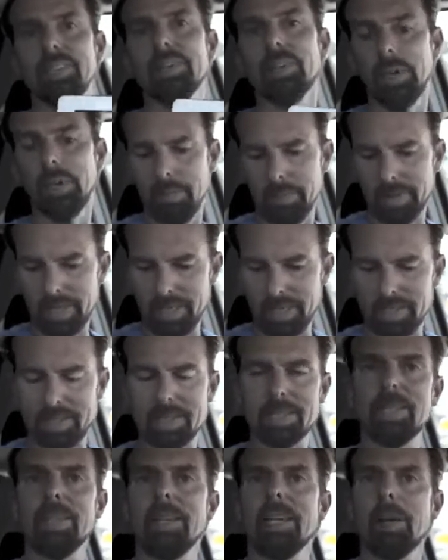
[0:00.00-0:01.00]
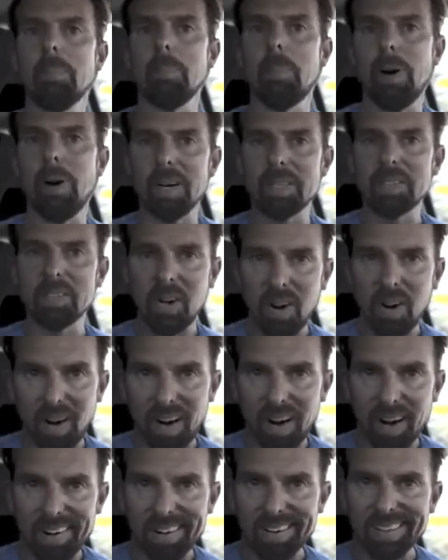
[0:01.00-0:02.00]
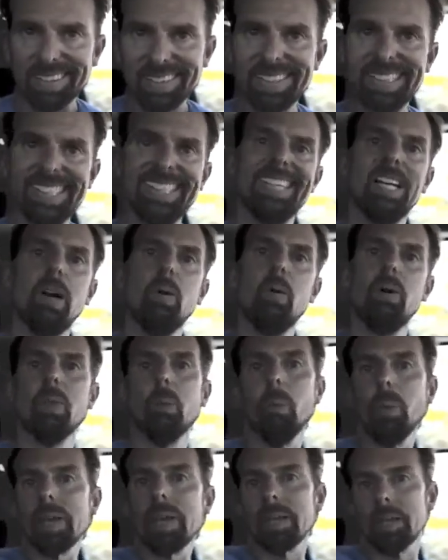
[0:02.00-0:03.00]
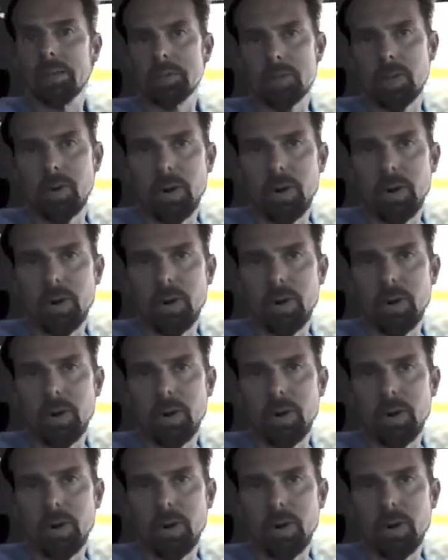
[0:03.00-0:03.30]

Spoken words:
30 minutes in a parked car with the windows